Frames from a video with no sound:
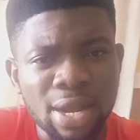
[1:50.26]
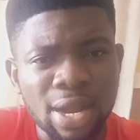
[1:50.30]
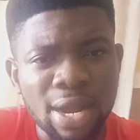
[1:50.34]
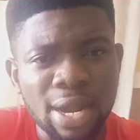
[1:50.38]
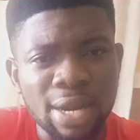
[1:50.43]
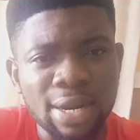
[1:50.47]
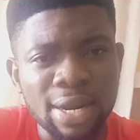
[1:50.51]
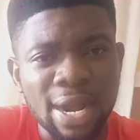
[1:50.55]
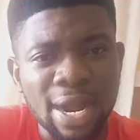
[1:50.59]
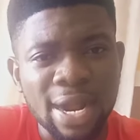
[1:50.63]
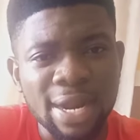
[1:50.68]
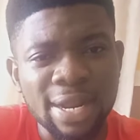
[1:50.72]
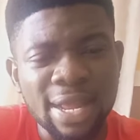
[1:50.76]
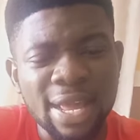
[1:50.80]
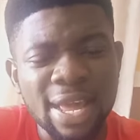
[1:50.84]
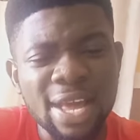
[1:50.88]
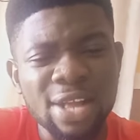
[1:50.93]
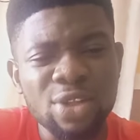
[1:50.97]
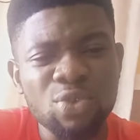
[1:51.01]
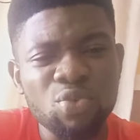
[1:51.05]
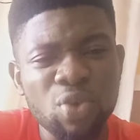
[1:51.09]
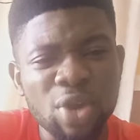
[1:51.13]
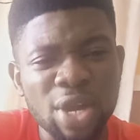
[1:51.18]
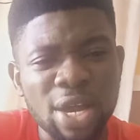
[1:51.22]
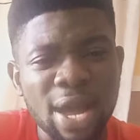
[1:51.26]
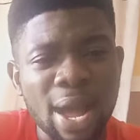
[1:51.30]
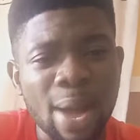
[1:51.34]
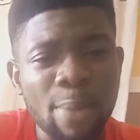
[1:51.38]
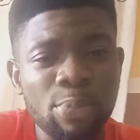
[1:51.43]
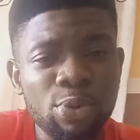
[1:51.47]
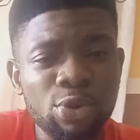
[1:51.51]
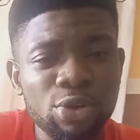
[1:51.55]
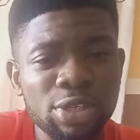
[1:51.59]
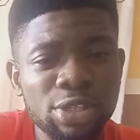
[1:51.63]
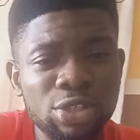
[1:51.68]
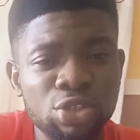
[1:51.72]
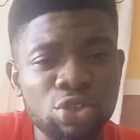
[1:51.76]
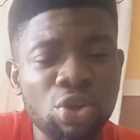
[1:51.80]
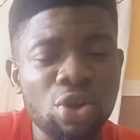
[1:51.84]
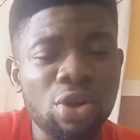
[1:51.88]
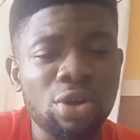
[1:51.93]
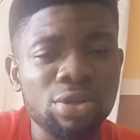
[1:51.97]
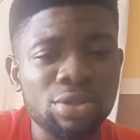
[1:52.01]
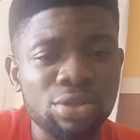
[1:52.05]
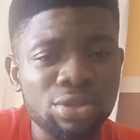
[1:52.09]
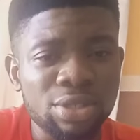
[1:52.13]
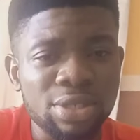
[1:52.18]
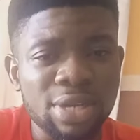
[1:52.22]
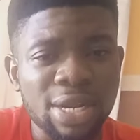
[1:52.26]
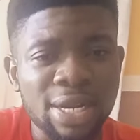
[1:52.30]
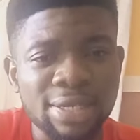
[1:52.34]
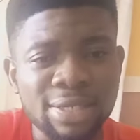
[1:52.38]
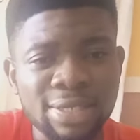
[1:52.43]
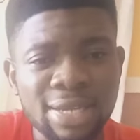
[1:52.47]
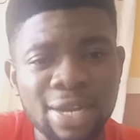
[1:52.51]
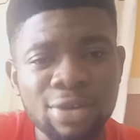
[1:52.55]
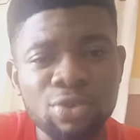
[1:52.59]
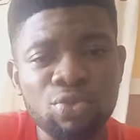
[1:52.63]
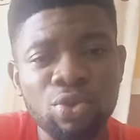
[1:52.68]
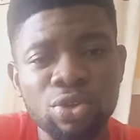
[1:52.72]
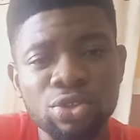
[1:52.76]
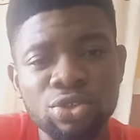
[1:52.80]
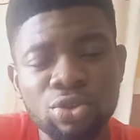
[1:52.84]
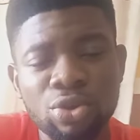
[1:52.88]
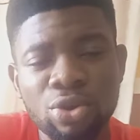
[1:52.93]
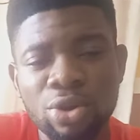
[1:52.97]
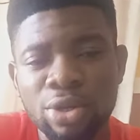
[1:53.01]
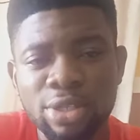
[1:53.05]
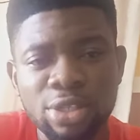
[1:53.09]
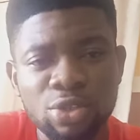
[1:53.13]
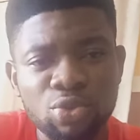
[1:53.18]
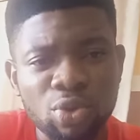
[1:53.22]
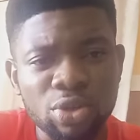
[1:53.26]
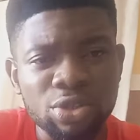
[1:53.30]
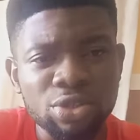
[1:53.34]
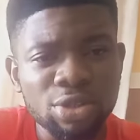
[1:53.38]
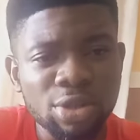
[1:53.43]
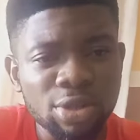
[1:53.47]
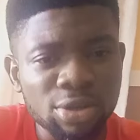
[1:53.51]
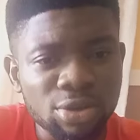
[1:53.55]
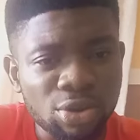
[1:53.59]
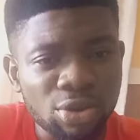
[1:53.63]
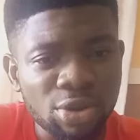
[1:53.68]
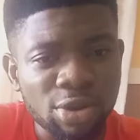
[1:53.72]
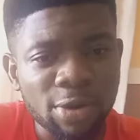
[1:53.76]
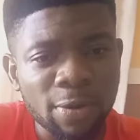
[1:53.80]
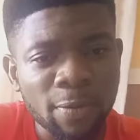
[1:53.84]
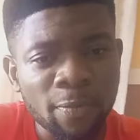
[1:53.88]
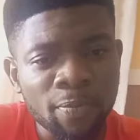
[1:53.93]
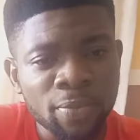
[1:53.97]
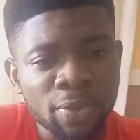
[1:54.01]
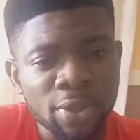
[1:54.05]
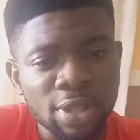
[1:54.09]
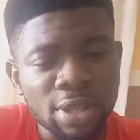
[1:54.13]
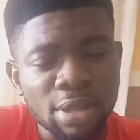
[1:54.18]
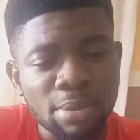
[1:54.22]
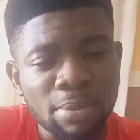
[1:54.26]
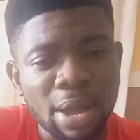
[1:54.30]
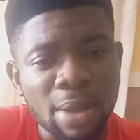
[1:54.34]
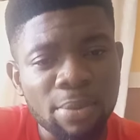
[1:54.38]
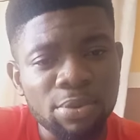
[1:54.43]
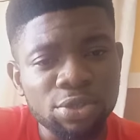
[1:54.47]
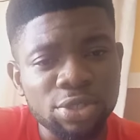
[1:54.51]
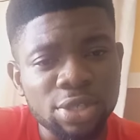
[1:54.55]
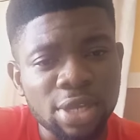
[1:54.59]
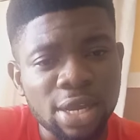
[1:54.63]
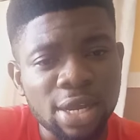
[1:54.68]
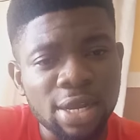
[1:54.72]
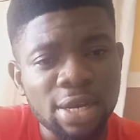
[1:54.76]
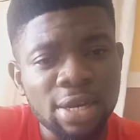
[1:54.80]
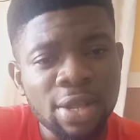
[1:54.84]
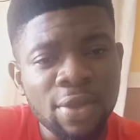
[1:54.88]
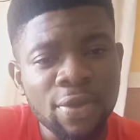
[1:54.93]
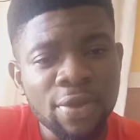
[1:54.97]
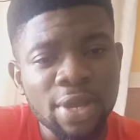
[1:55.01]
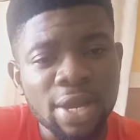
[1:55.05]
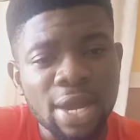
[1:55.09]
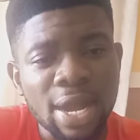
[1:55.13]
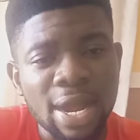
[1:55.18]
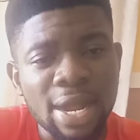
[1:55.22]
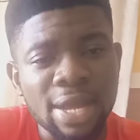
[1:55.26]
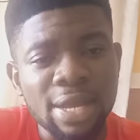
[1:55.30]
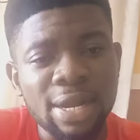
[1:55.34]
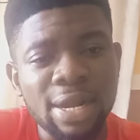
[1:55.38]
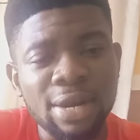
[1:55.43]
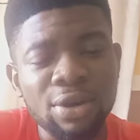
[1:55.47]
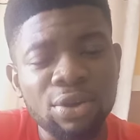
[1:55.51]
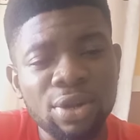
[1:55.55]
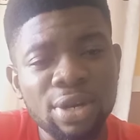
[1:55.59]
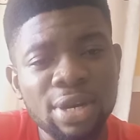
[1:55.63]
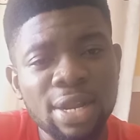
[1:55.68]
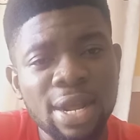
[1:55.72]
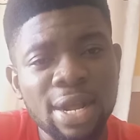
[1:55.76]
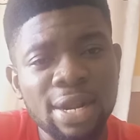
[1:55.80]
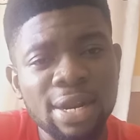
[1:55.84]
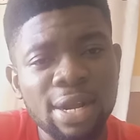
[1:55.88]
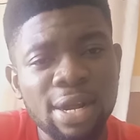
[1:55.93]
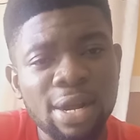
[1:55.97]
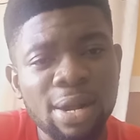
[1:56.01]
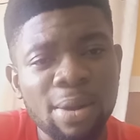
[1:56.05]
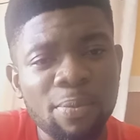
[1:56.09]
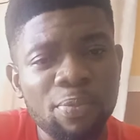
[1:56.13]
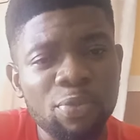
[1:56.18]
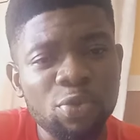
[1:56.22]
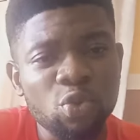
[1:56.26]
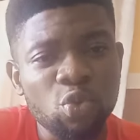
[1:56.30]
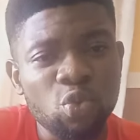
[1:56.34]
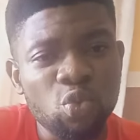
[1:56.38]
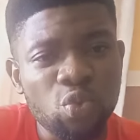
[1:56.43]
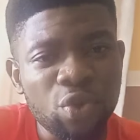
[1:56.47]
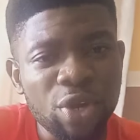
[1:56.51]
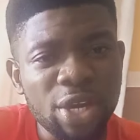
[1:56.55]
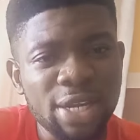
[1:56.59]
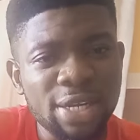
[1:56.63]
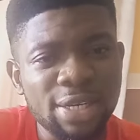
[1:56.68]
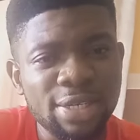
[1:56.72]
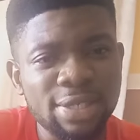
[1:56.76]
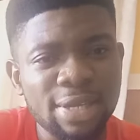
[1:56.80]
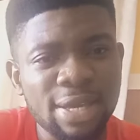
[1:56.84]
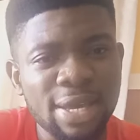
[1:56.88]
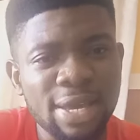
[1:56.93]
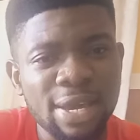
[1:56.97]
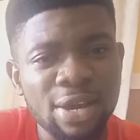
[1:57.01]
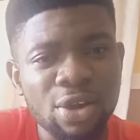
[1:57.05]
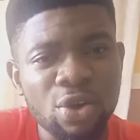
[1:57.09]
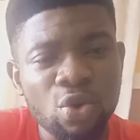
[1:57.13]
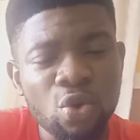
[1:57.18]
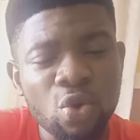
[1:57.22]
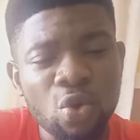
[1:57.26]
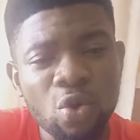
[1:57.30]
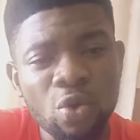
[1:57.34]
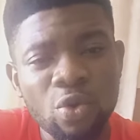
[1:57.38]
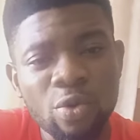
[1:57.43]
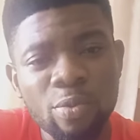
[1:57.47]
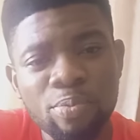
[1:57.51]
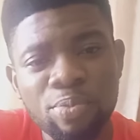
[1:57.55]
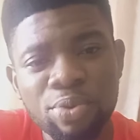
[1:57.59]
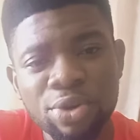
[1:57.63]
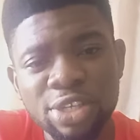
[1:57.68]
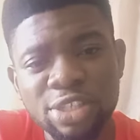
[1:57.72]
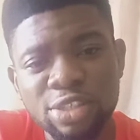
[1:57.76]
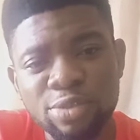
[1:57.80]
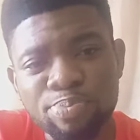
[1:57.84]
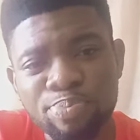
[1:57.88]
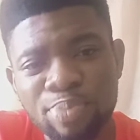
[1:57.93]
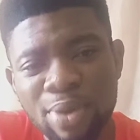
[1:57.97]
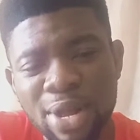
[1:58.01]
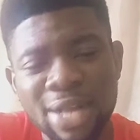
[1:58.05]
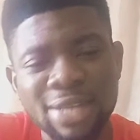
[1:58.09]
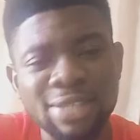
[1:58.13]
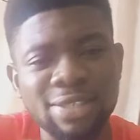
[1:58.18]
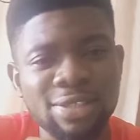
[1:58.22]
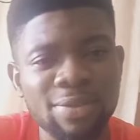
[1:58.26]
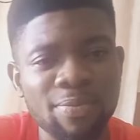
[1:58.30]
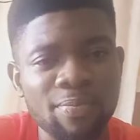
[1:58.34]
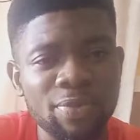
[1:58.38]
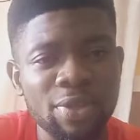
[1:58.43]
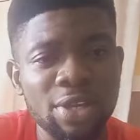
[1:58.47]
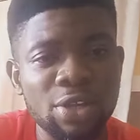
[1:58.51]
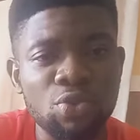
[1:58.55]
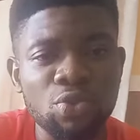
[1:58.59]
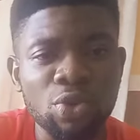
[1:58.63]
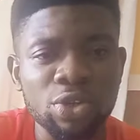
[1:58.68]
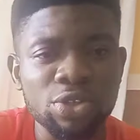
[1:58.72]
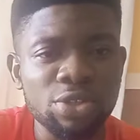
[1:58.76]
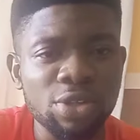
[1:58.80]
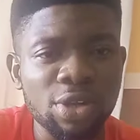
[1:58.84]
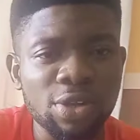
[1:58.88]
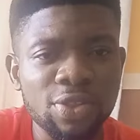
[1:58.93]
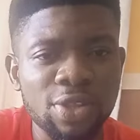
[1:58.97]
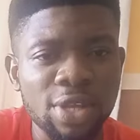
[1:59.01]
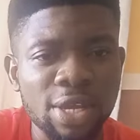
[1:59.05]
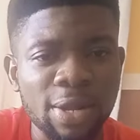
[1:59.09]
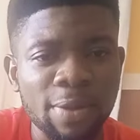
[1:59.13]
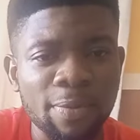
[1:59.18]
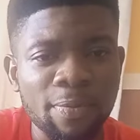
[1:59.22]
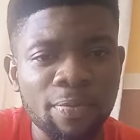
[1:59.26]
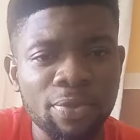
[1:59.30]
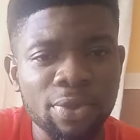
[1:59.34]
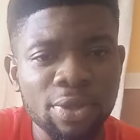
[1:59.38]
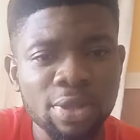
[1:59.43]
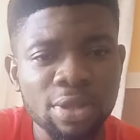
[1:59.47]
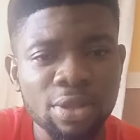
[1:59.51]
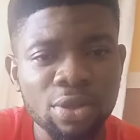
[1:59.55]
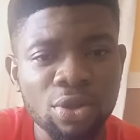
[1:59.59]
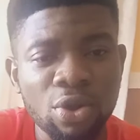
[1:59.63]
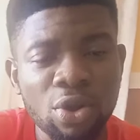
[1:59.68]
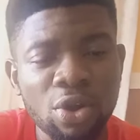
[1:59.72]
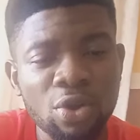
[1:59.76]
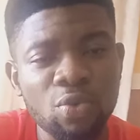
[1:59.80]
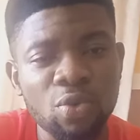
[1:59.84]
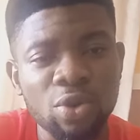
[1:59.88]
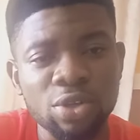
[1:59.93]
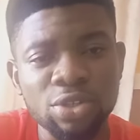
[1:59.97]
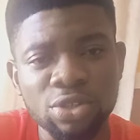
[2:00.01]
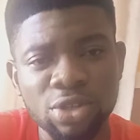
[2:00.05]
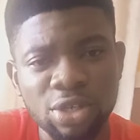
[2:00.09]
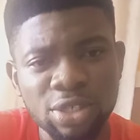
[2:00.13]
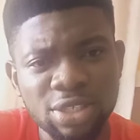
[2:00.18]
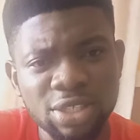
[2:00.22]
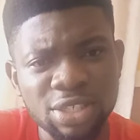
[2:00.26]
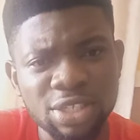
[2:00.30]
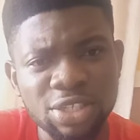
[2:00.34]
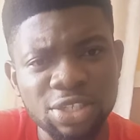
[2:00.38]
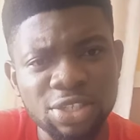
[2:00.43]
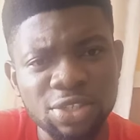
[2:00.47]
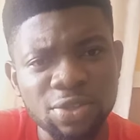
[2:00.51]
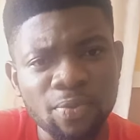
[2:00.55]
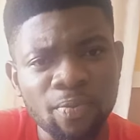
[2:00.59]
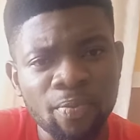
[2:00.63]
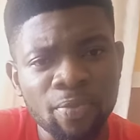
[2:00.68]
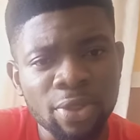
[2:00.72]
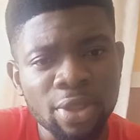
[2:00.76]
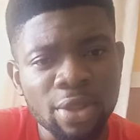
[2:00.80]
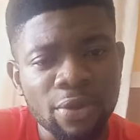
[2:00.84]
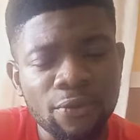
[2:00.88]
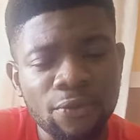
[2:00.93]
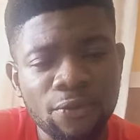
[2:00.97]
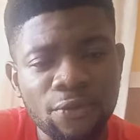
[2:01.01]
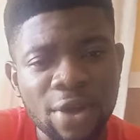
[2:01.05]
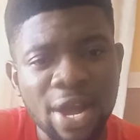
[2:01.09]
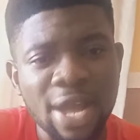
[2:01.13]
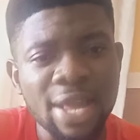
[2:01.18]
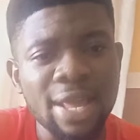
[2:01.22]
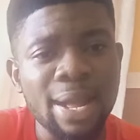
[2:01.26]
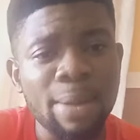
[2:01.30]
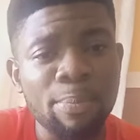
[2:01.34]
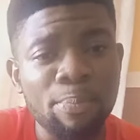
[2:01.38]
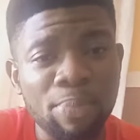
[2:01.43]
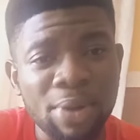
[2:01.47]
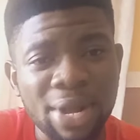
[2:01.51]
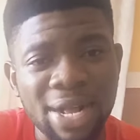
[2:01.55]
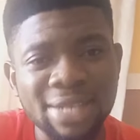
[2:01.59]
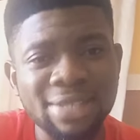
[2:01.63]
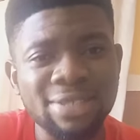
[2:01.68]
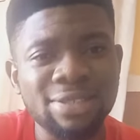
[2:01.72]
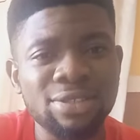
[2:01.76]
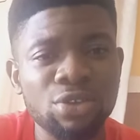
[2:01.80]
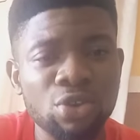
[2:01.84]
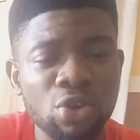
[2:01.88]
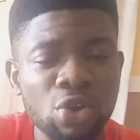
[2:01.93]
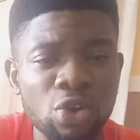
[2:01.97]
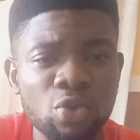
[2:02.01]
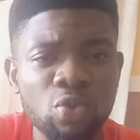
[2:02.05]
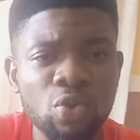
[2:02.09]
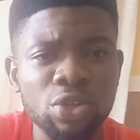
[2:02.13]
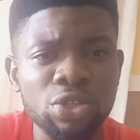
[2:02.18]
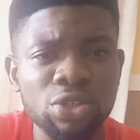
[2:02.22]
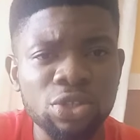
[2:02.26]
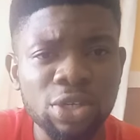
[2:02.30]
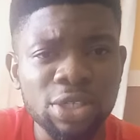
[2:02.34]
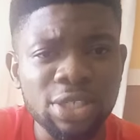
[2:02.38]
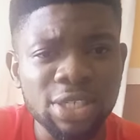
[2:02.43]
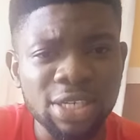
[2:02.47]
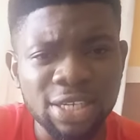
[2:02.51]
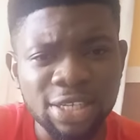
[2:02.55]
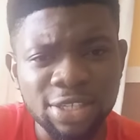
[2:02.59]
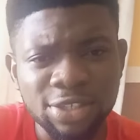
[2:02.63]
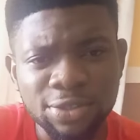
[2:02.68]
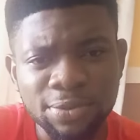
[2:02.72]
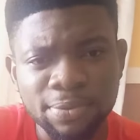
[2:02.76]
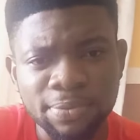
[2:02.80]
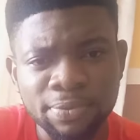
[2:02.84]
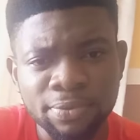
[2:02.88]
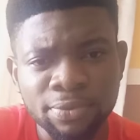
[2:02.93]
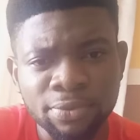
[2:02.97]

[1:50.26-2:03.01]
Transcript: And an earthquake happened. He thought that that was God. It was not God. The Bible said, another wind, a cold breeze passed. It was not there. God was not in it. Fire passed. God was not in it.